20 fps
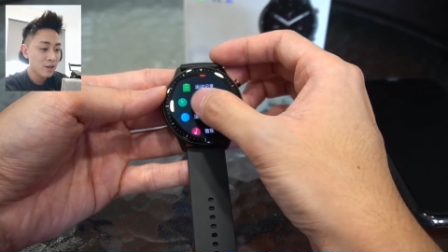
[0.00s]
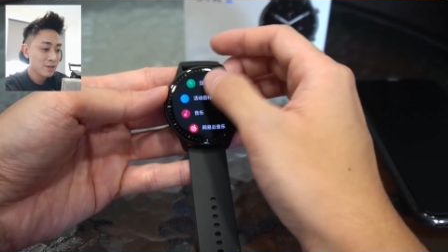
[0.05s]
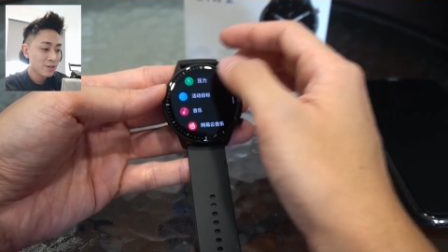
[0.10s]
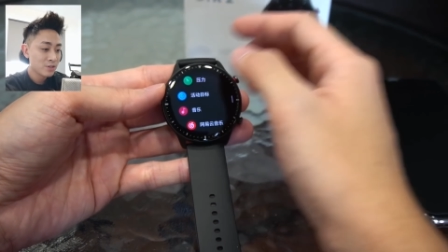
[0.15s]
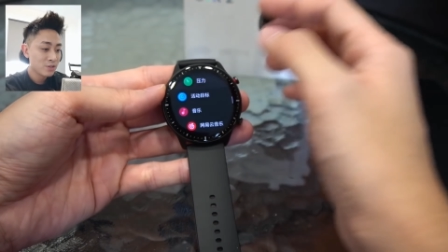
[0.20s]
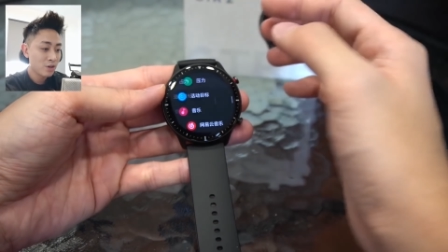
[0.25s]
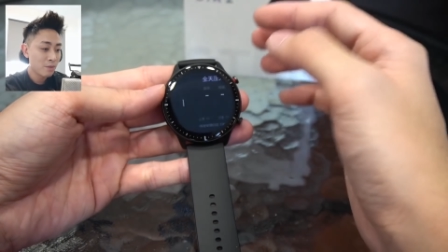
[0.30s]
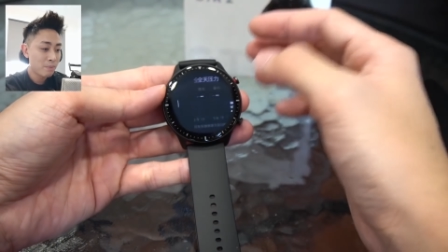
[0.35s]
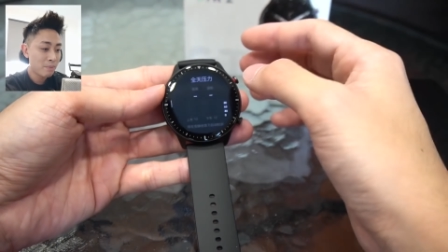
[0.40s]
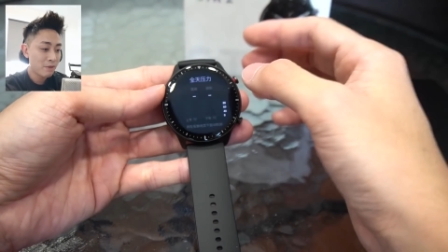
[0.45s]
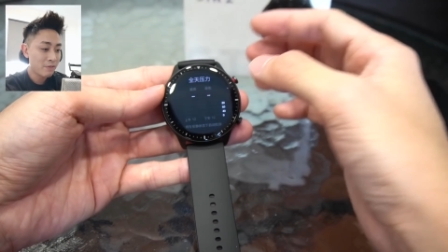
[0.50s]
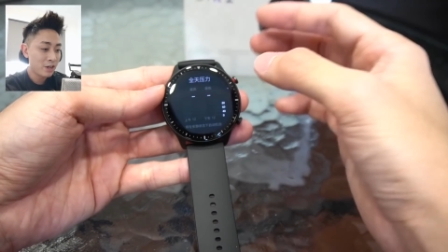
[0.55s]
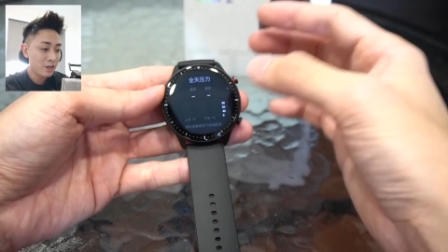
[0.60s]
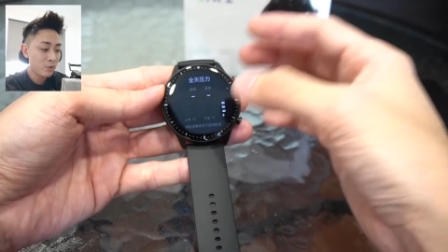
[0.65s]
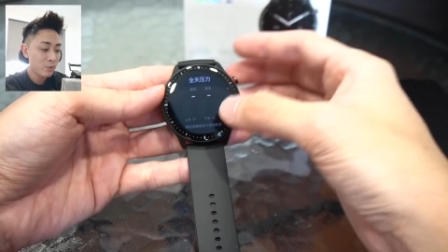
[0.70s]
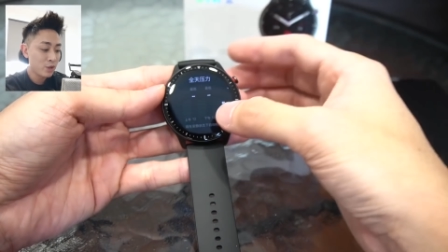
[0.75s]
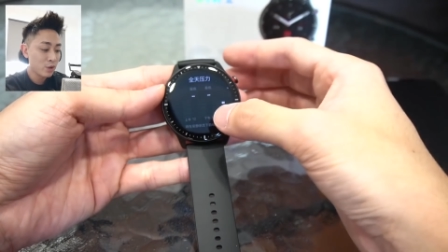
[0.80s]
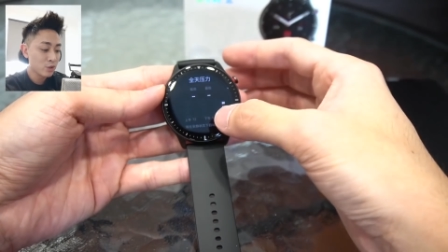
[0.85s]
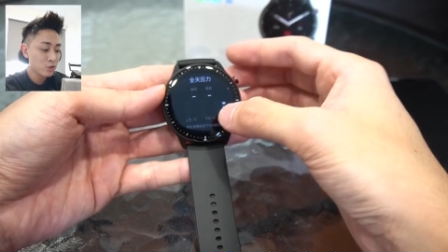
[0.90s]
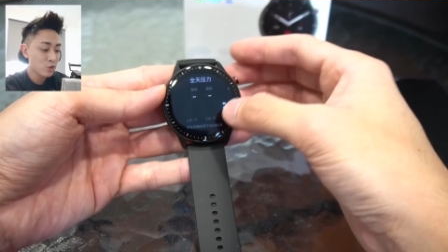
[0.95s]
So apart from that,
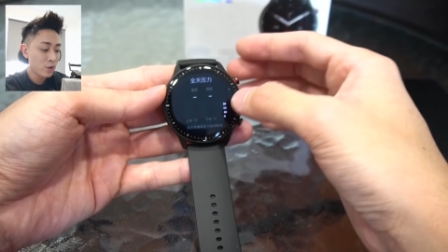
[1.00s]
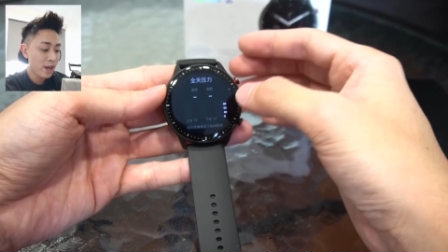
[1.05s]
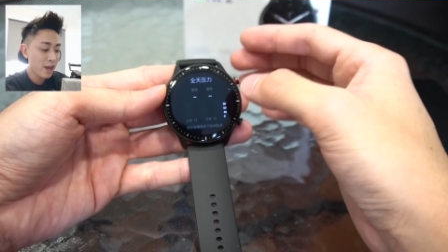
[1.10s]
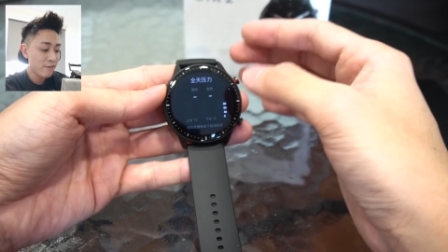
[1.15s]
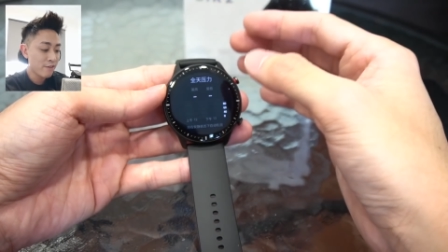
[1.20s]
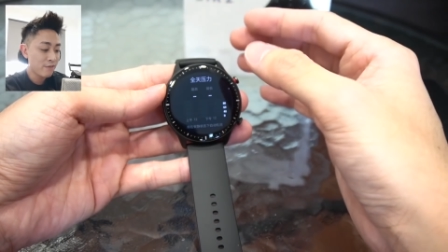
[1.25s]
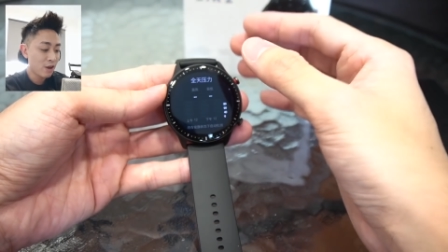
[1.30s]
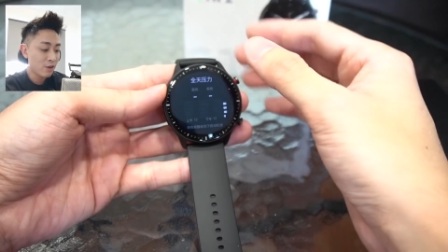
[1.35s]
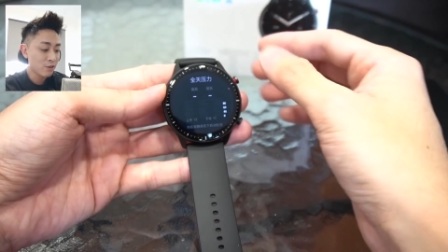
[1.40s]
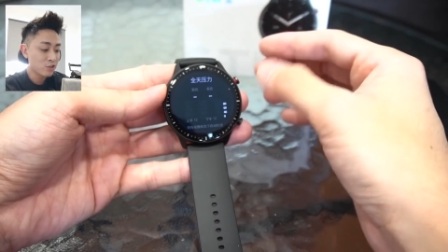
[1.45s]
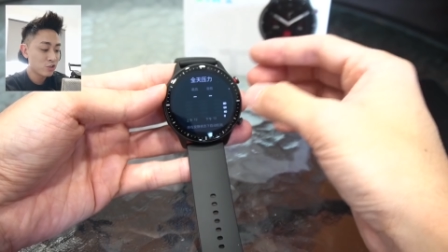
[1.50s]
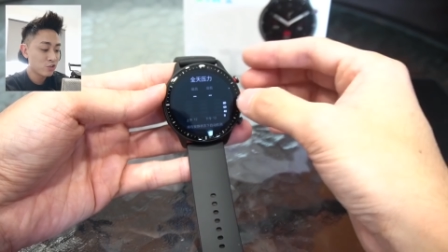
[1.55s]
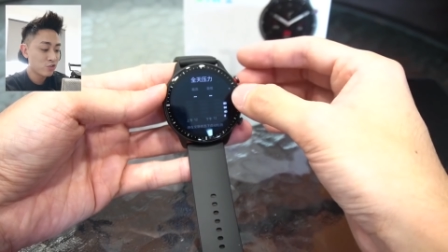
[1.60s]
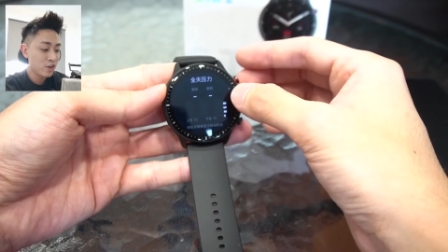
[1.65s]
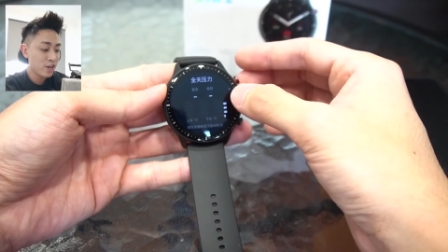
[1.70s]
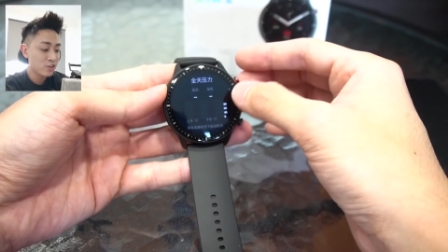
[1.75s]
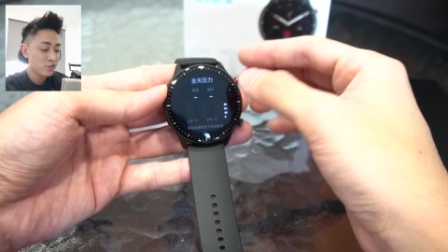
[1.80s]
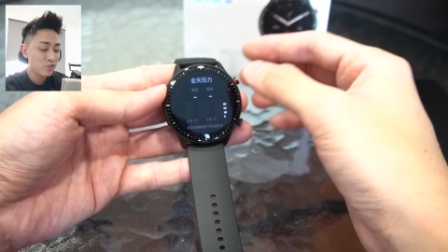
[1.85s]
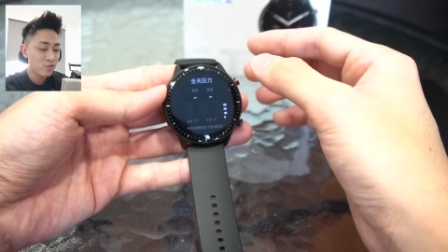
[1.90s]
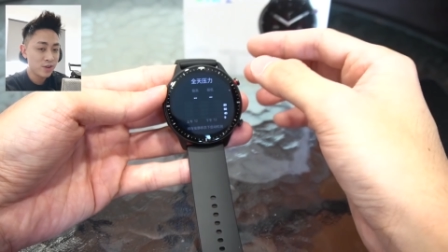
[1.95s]
we also have our
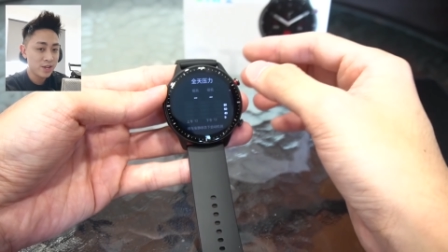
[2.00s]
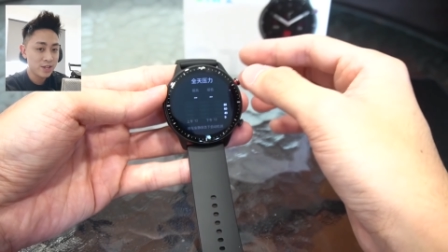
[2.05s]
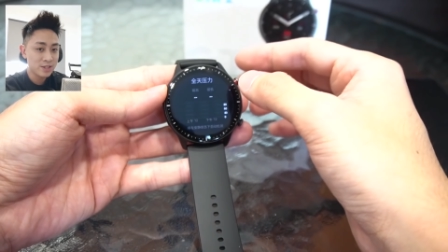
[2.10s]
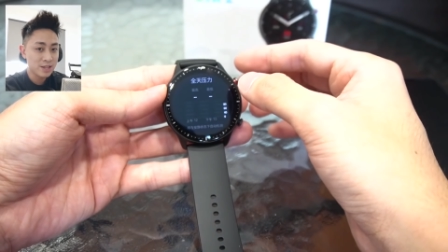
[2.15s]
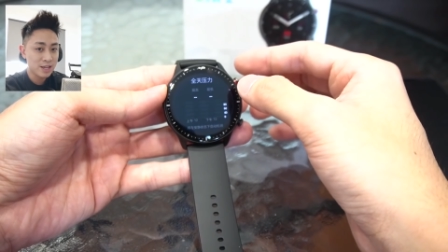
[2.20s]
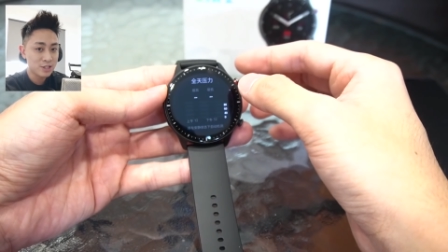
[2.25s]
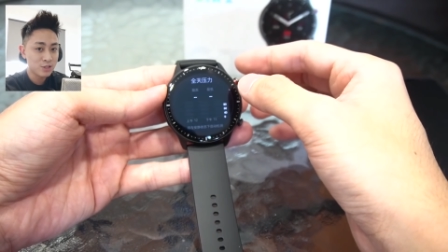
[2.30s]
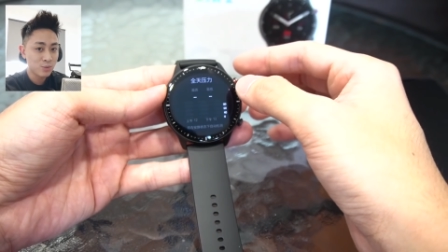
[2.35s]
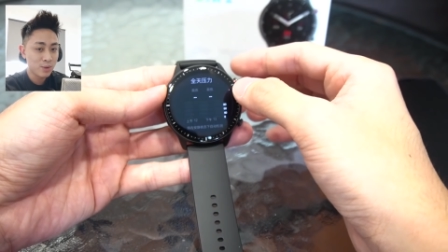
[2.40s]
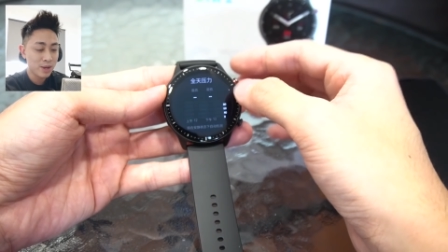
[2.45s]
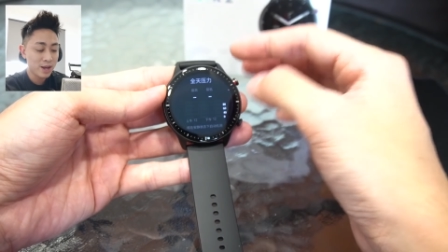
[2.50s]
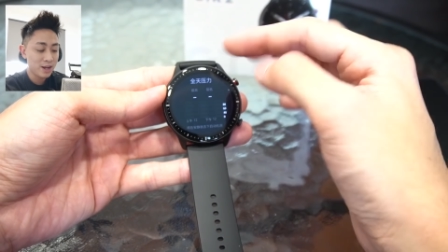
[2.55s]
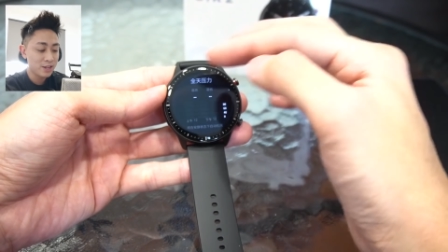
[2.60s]
stress rates as well.